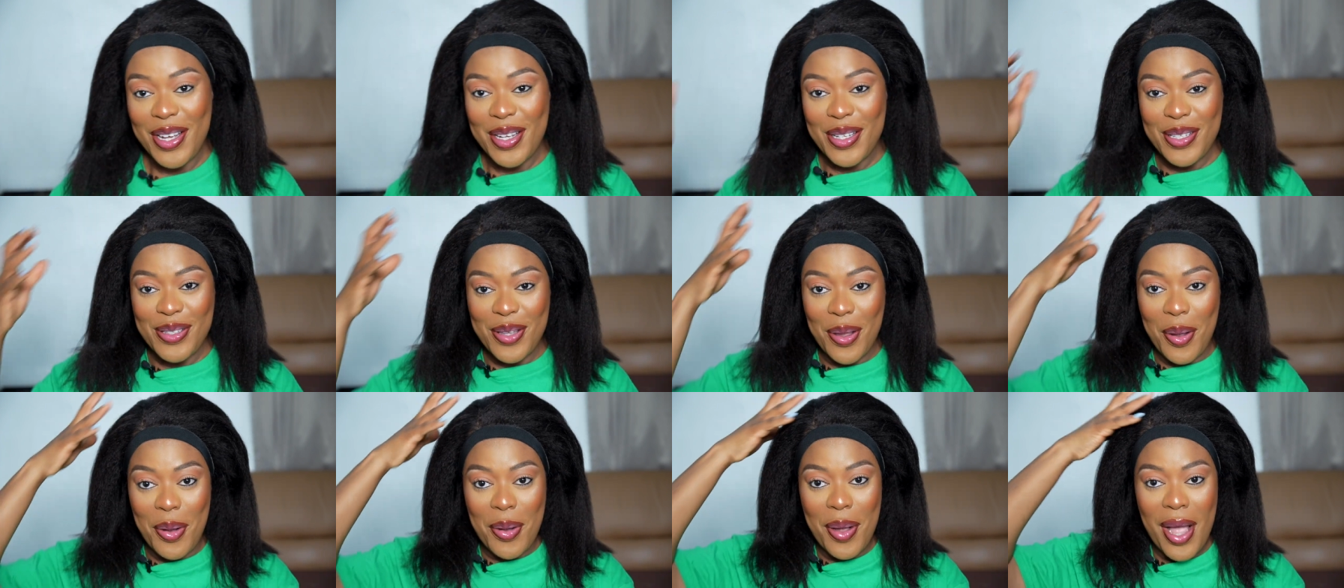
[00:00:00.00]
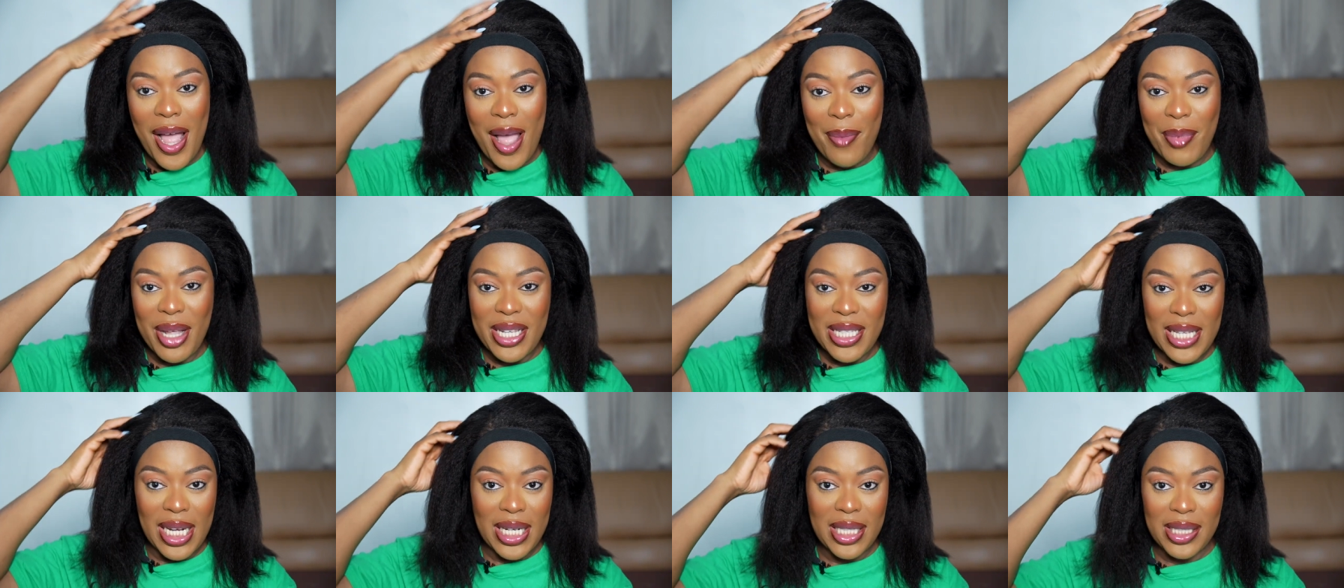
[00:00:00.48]
So how am
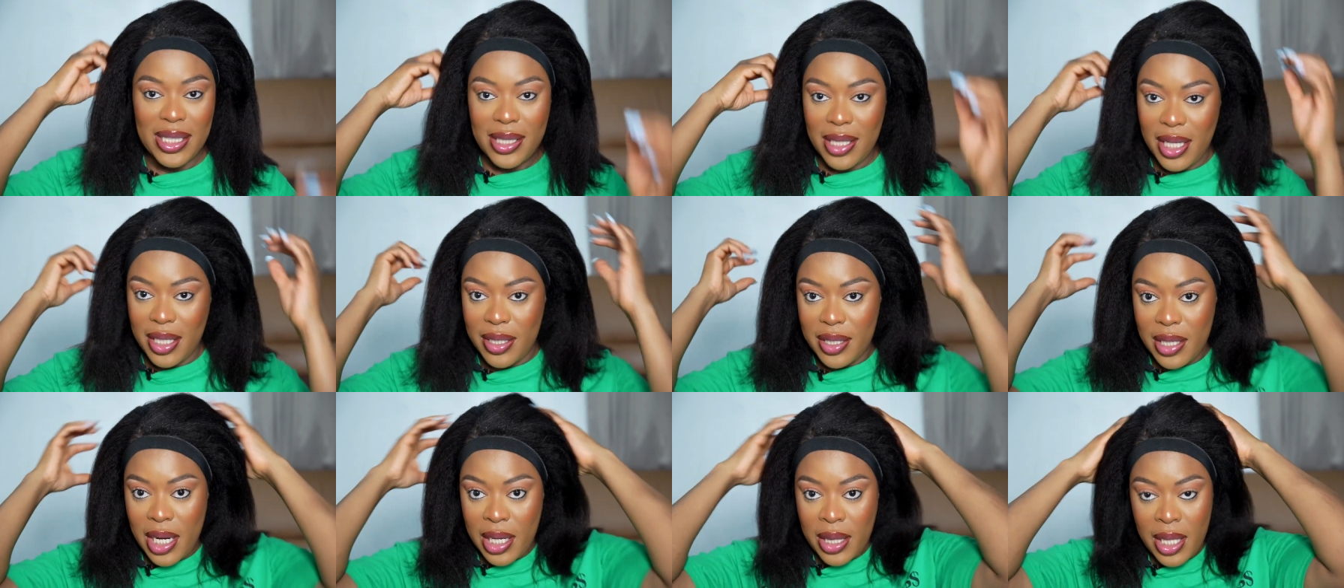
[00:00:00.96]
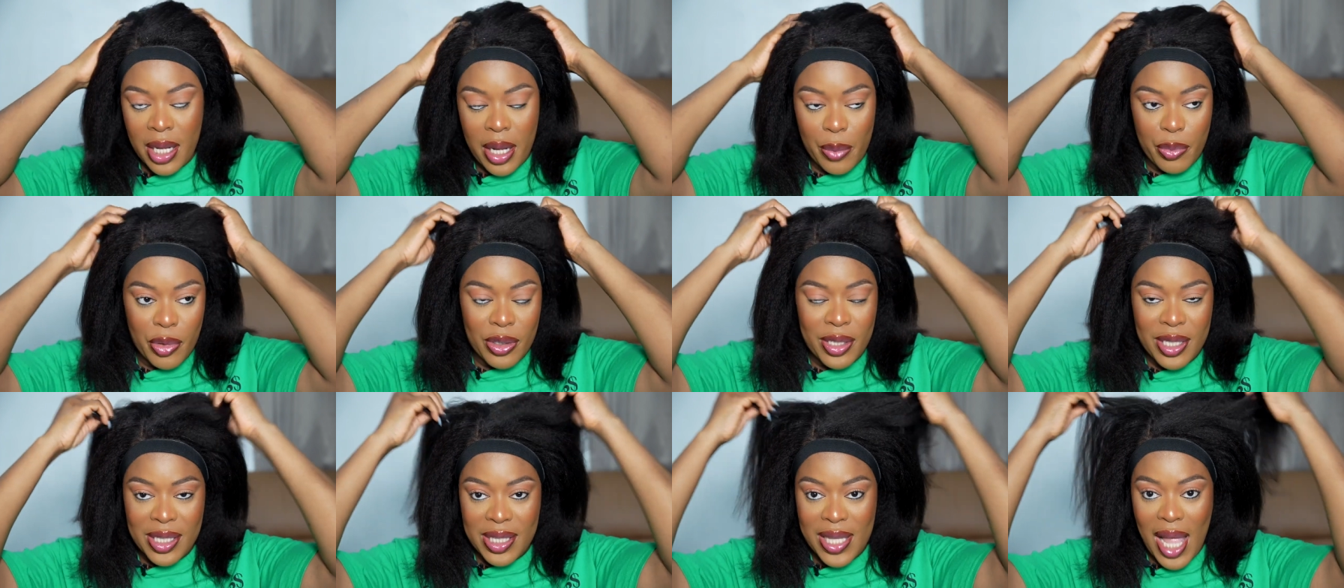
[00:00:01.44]
I styling this hair today? I think I'm
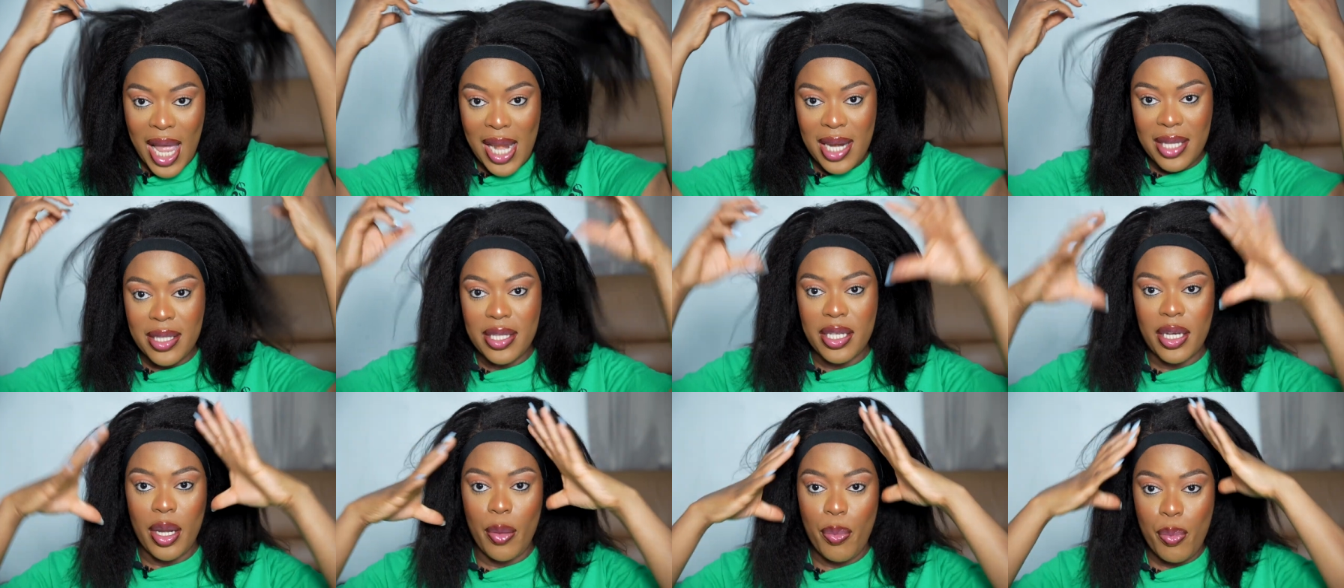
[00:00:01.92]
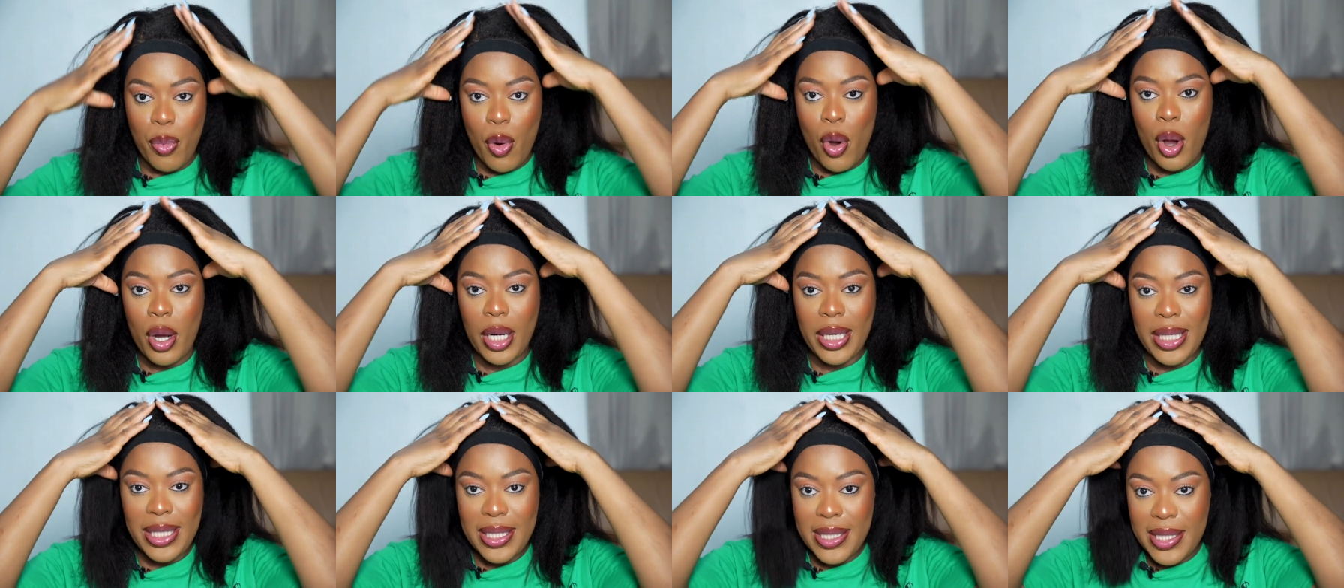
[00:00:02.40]
going to style it in a
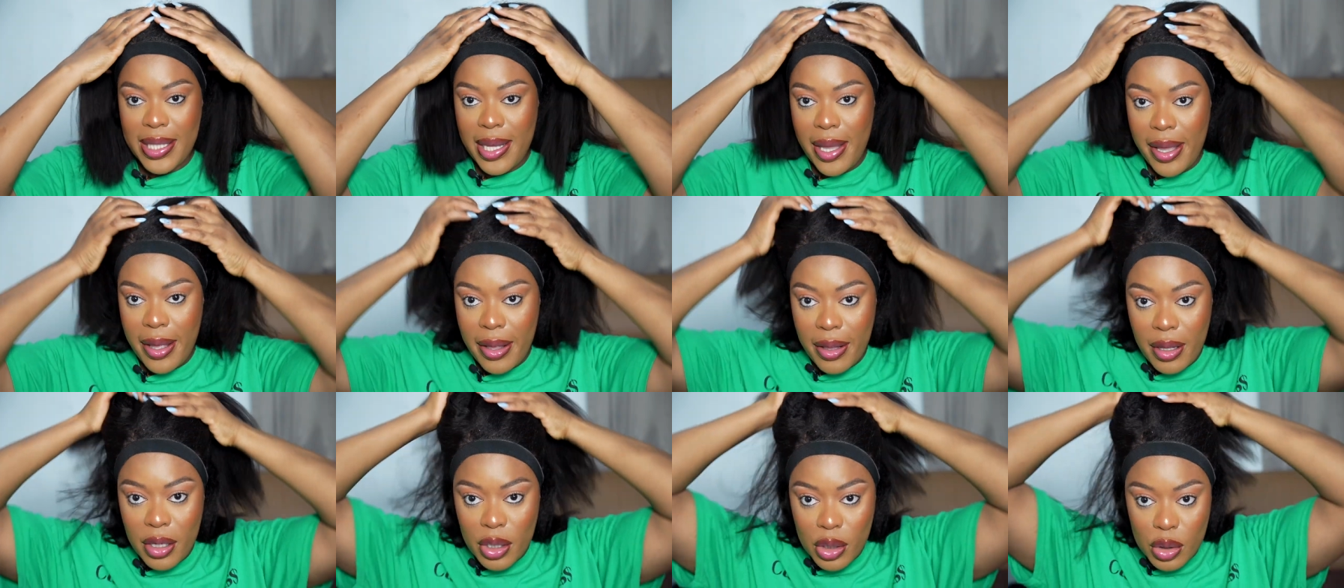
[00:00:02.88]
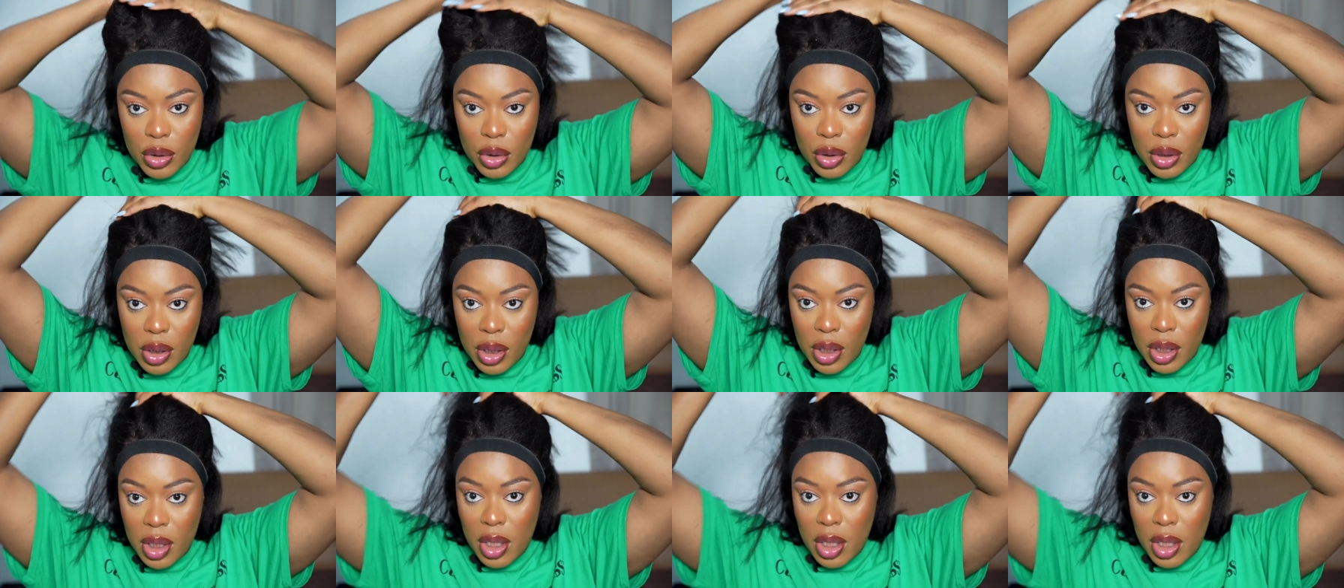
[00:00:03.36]
ponytail,